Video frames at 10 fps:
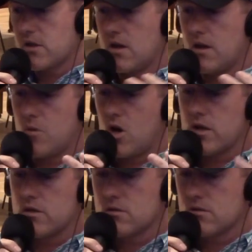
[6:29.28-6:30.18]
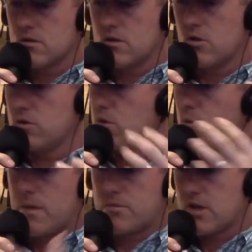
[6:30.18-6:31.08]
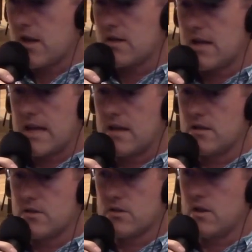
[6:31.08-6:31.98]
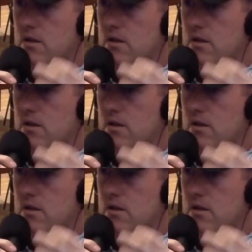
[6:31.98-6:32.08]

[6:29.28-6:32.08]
on, your website is a